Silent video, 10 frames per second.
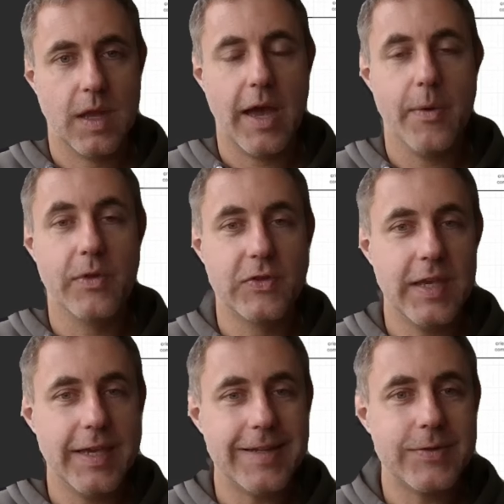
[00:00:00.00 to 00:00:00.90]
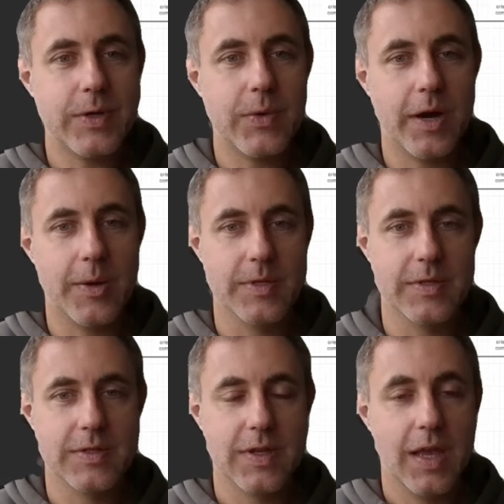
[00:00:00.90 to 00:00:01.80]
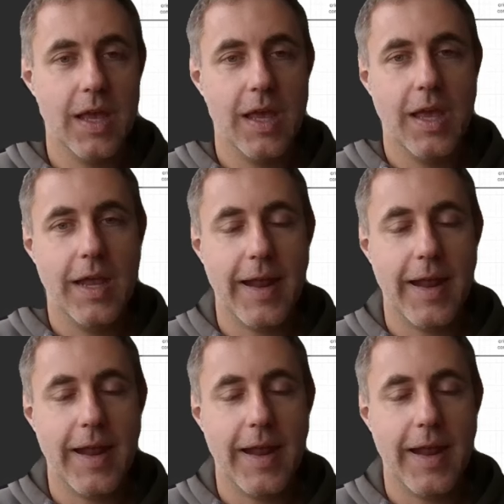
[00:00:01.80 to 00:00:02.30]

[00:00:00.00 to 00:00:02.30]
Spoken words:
I will see its requirements and